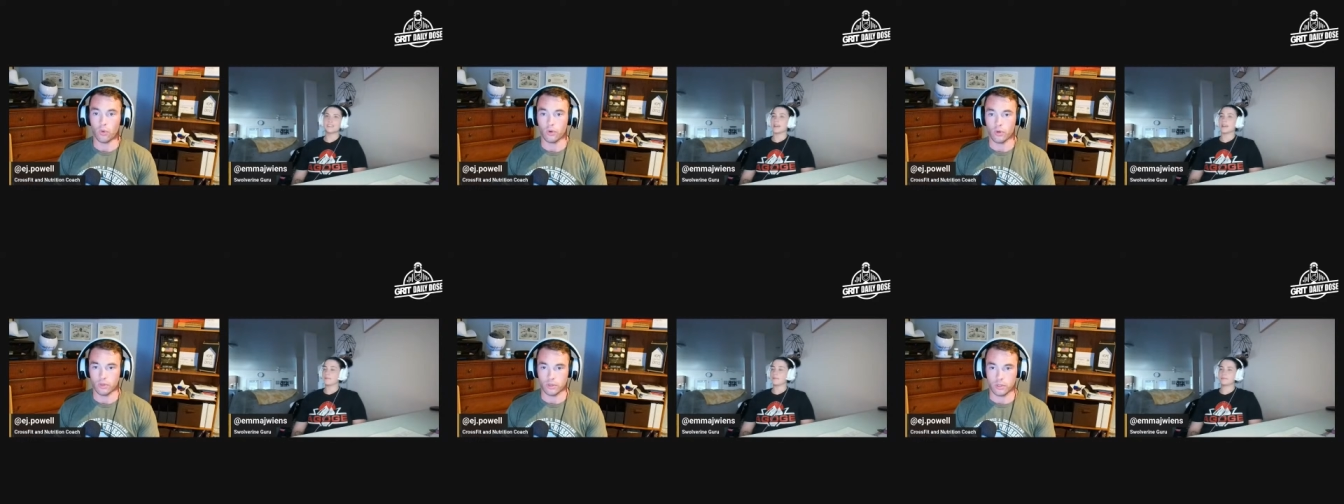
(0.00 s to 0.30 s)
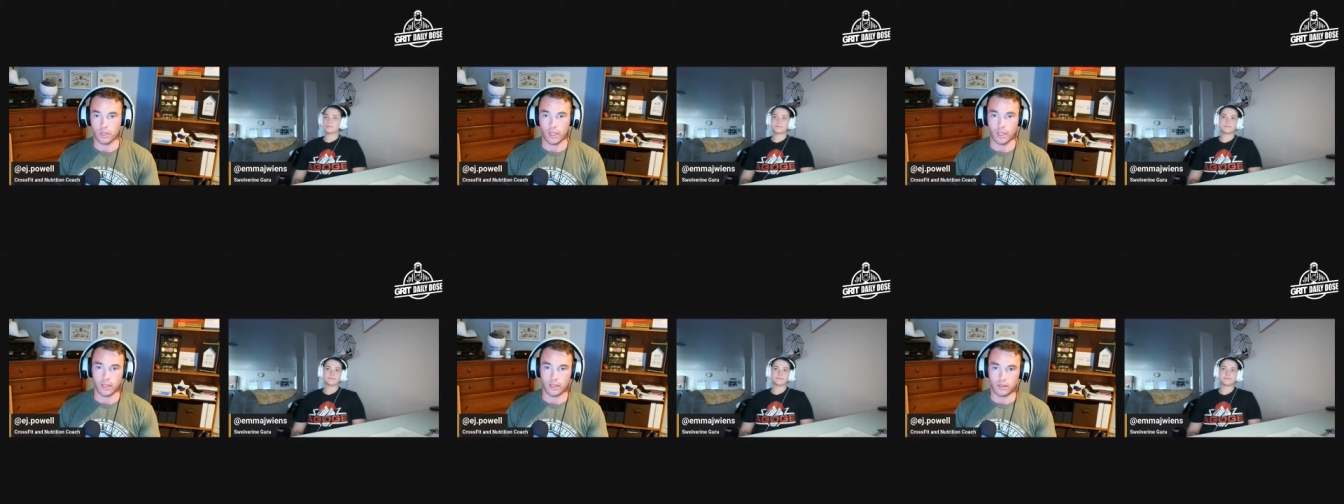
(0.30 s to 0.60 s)
or
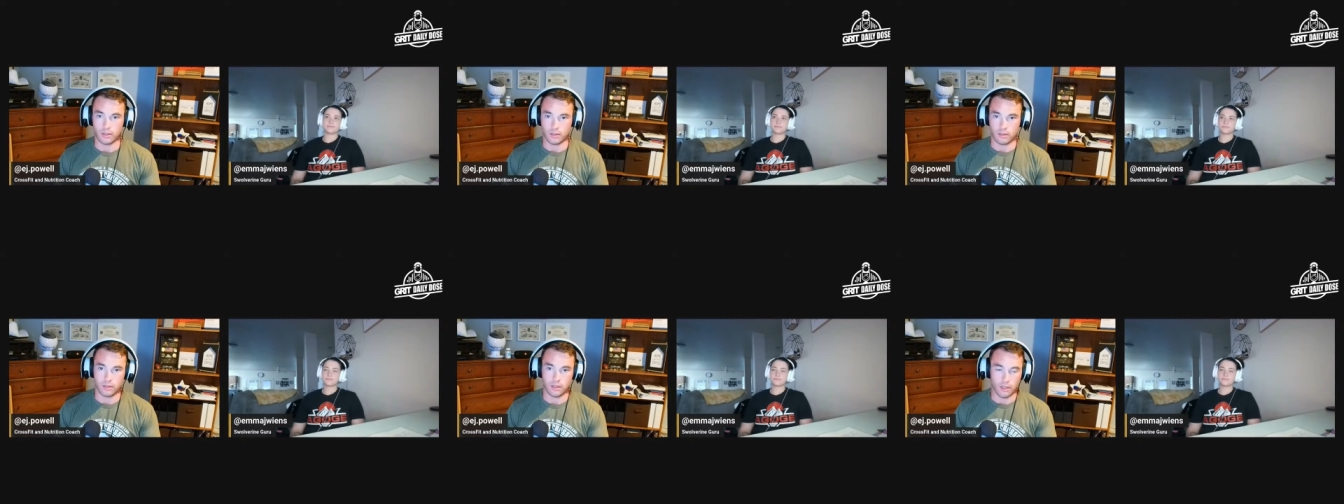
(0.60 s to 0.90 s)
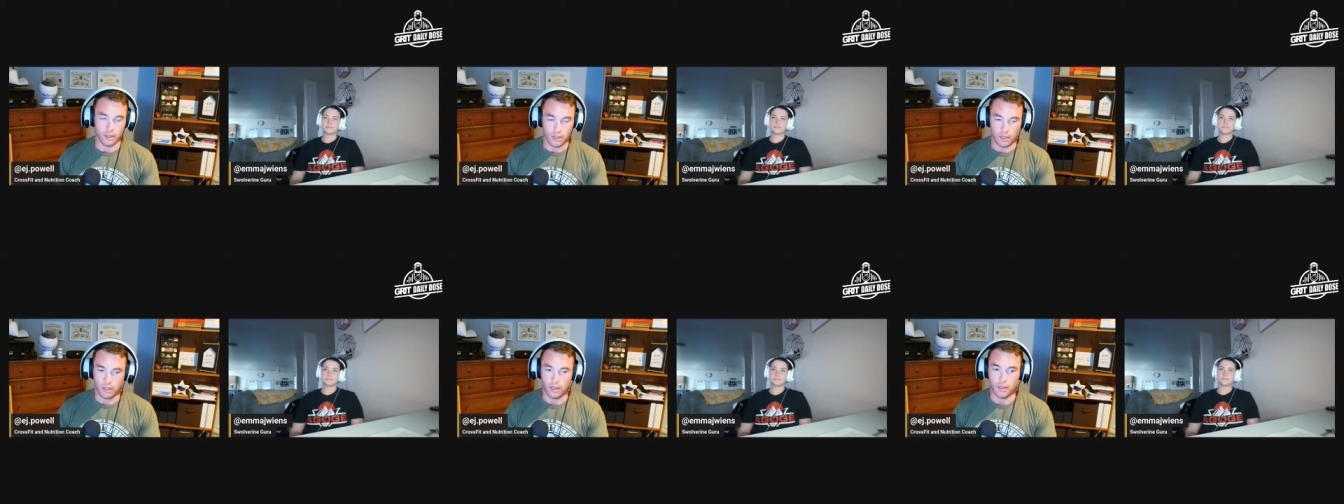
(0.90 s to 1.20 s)
like
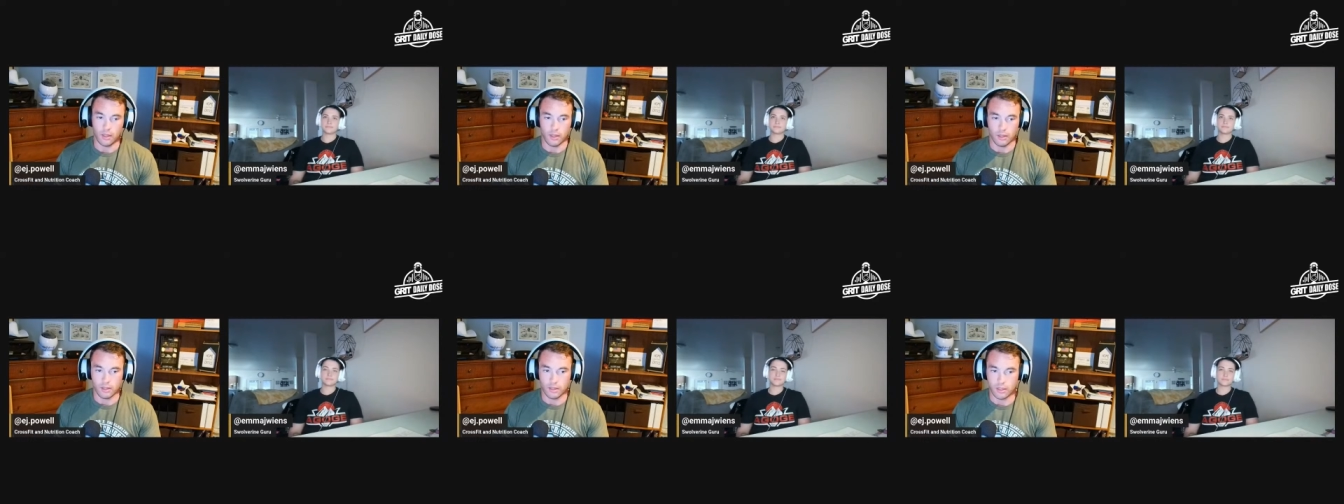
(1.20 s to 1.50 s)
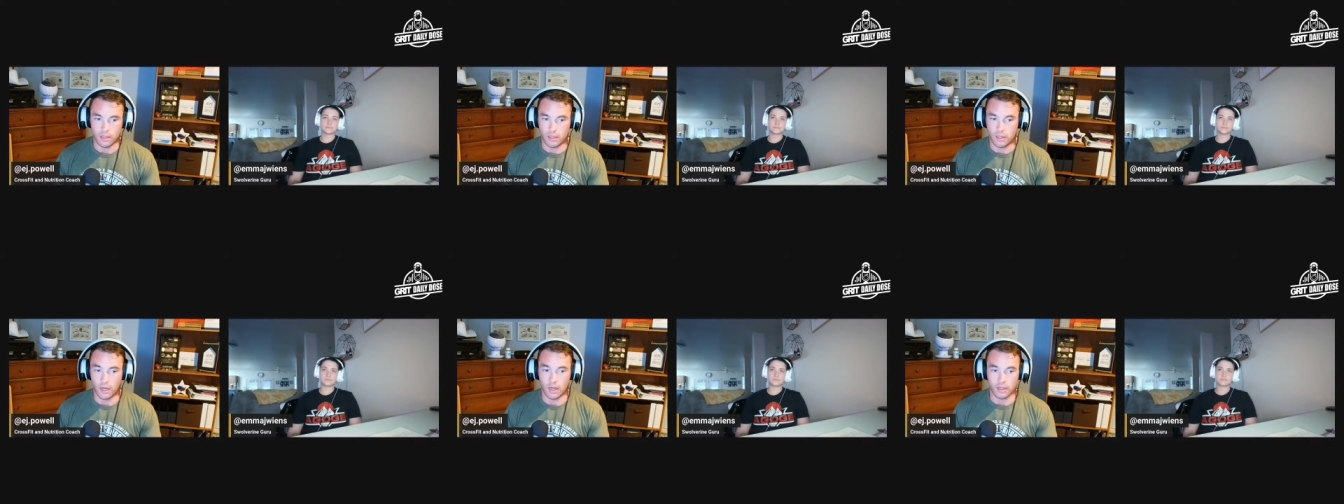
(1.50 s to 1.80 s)
to
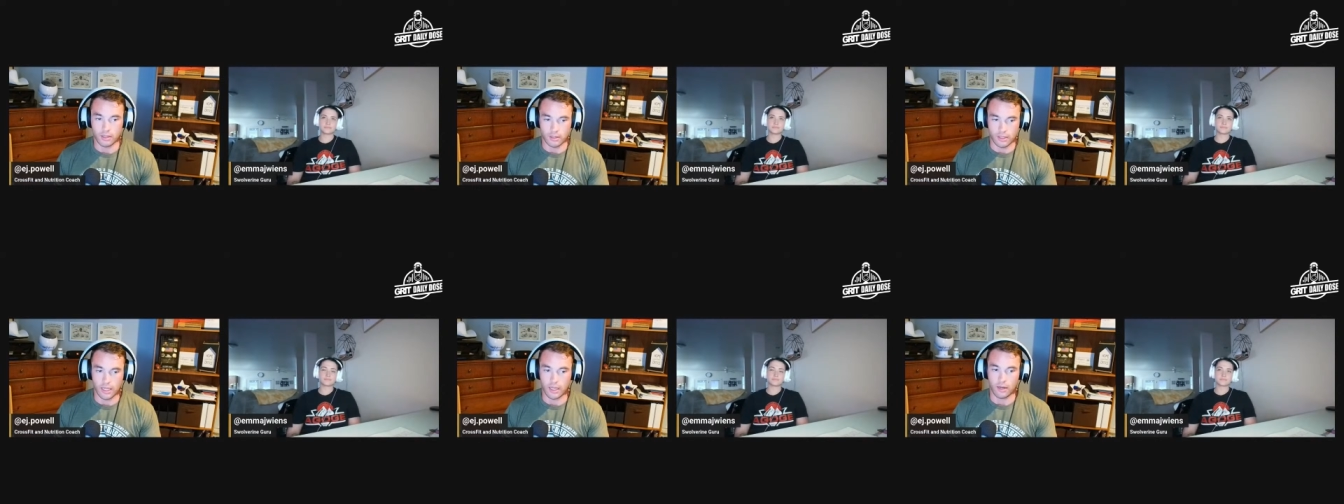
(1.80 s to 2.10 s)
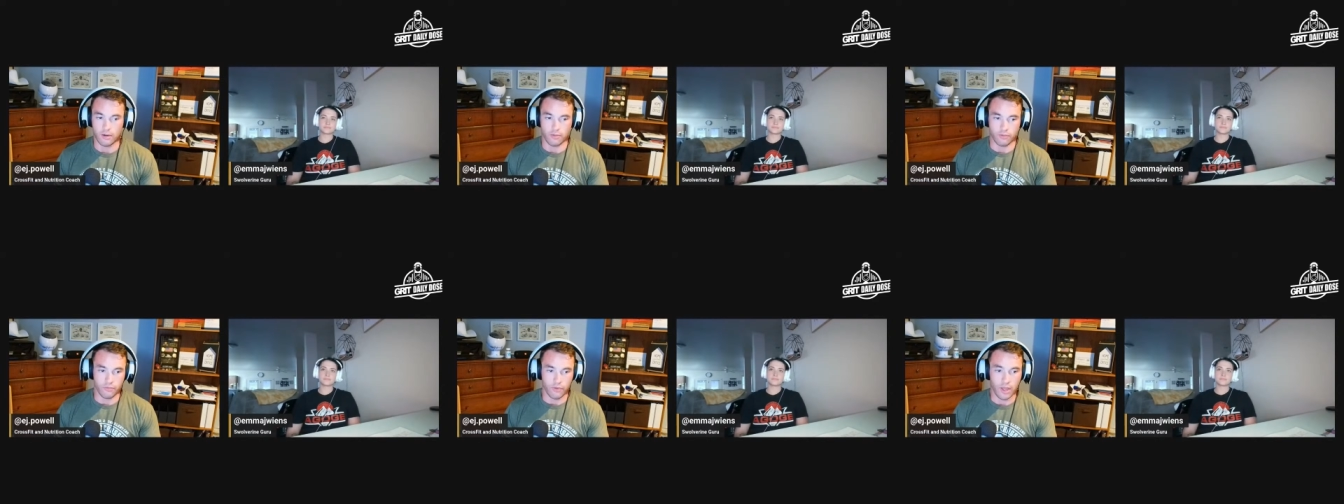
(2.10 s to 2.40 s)
cause a
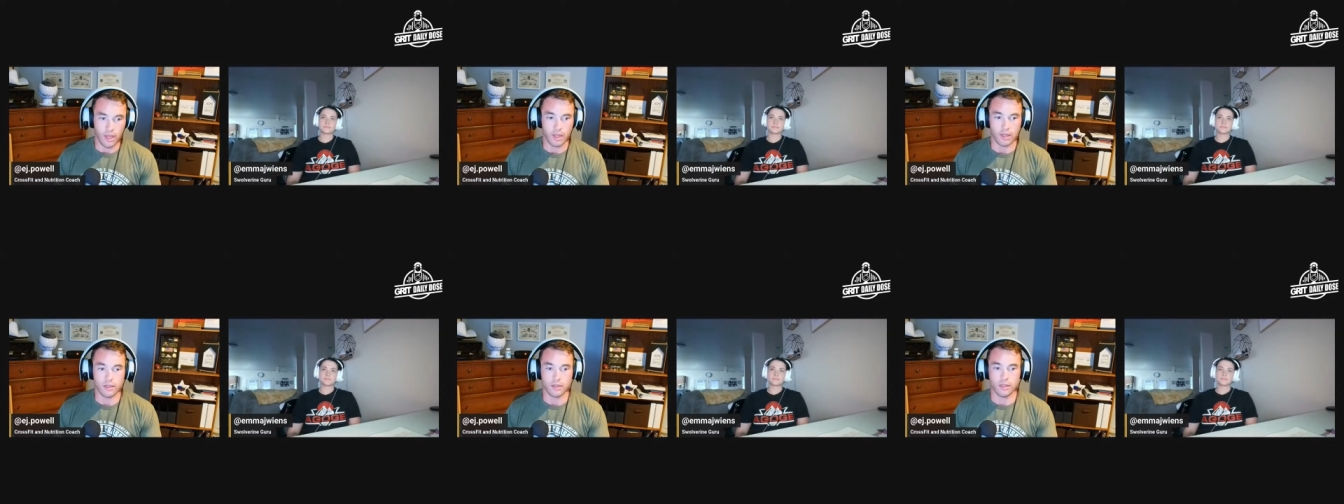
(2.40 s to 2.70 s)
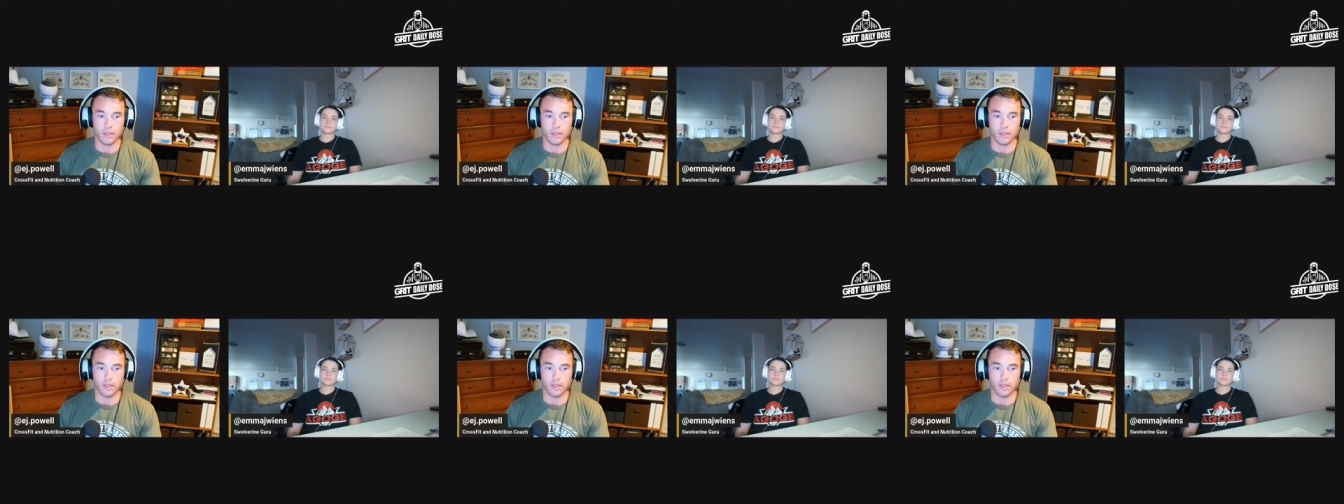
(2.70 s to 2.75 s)
negative effect.